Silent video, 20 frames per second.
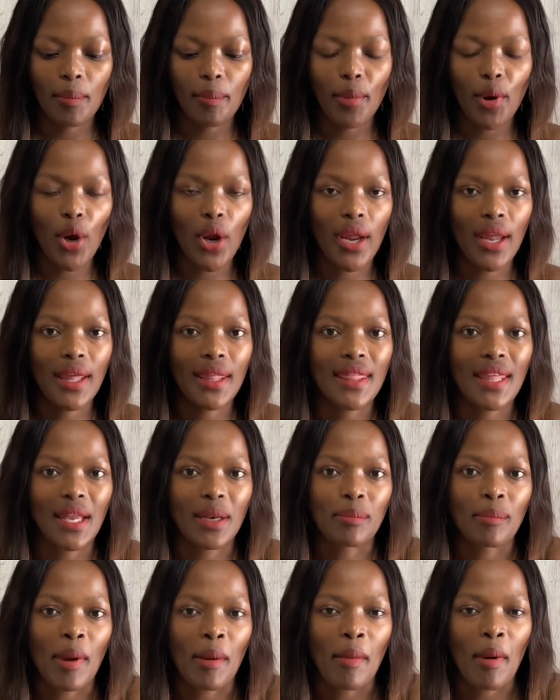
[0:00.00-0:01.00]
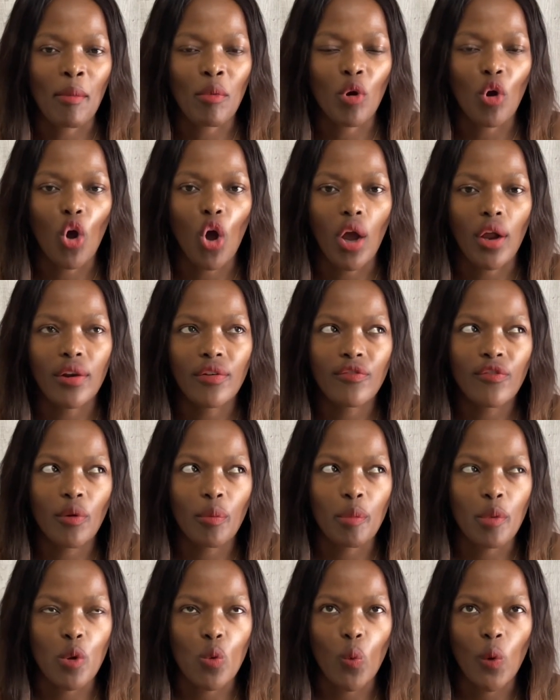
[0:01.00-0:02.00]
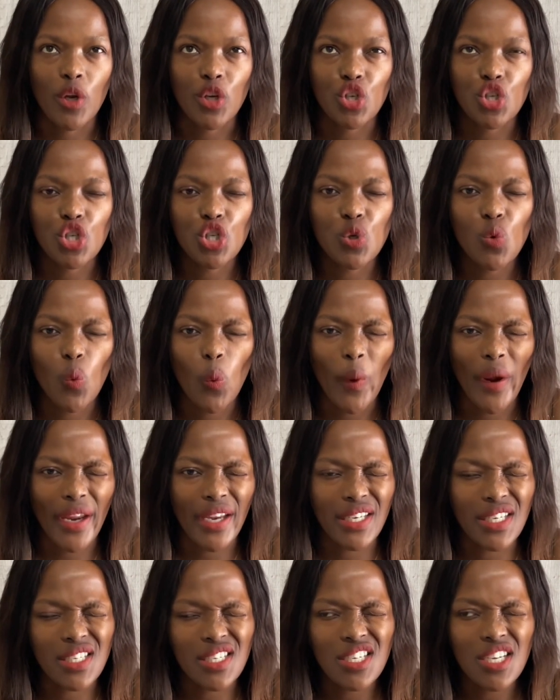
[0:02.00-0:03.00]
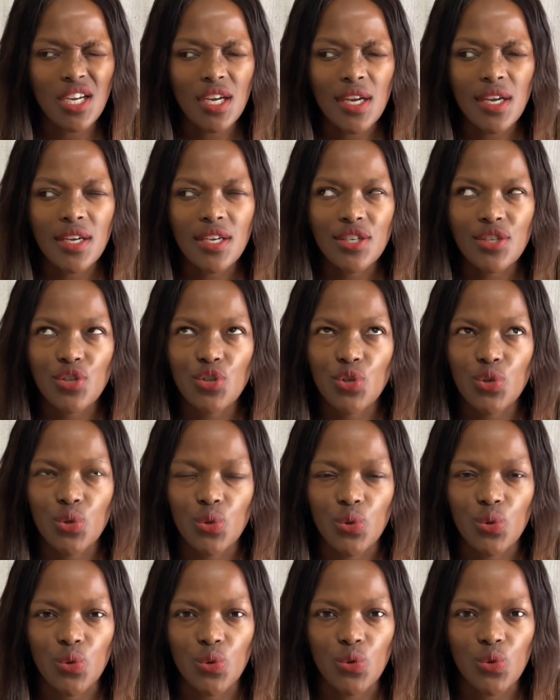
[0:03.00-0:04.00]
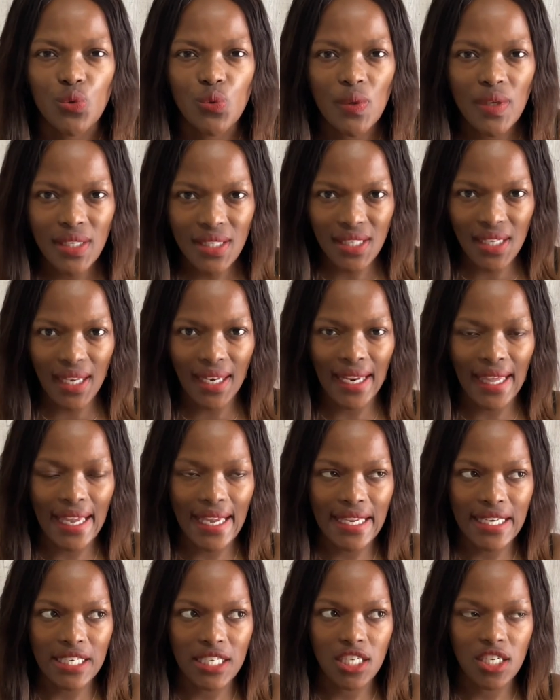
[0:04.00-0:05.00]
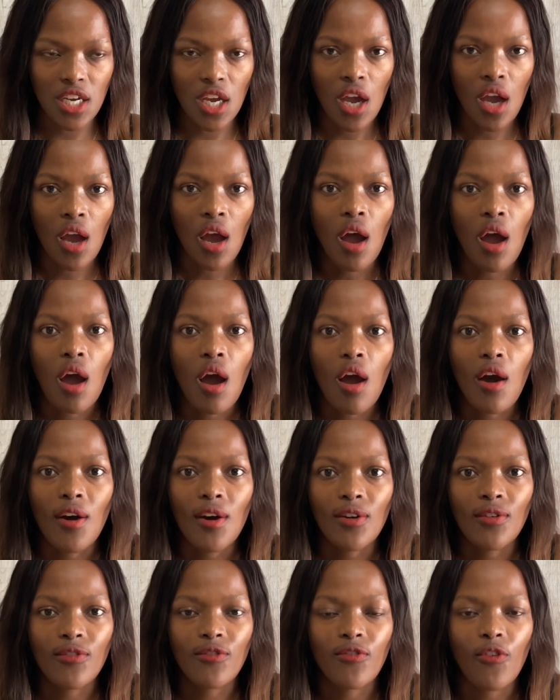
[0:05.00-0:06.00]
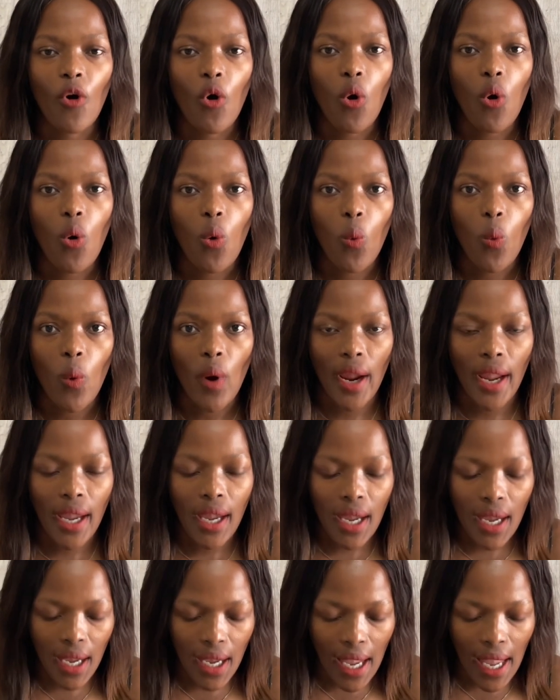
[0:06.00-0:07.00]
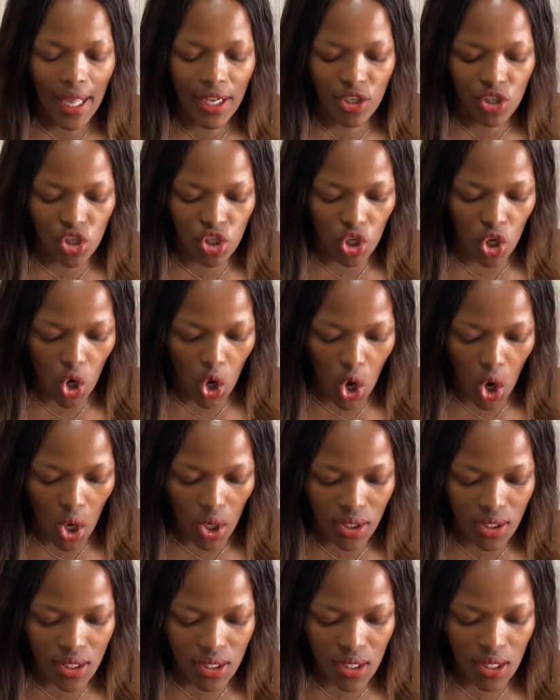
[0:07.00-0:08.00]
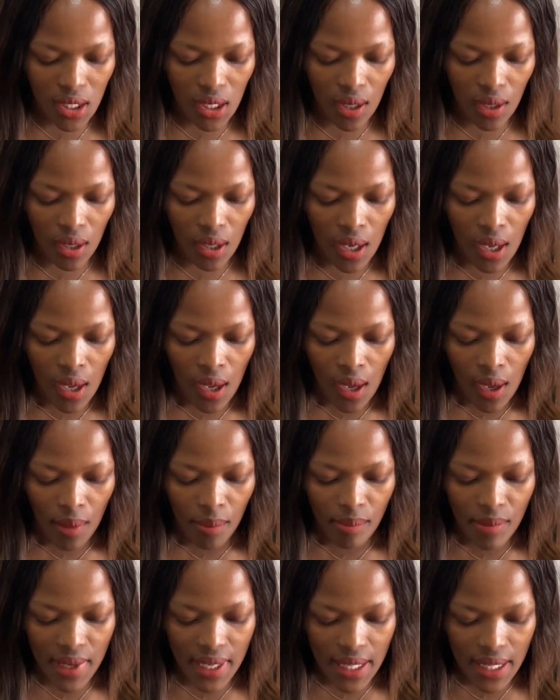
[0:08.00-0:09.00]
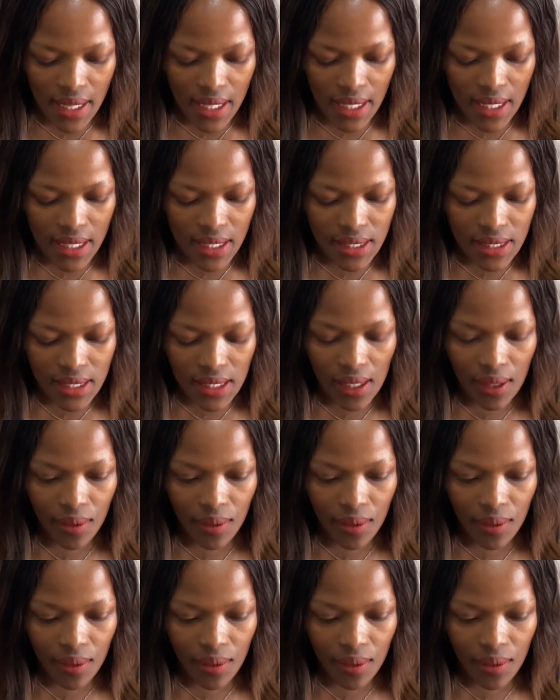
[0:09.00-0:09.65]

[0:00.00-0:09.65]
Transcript: pair that my mom got for me when she went to Switzerland for work and she got me these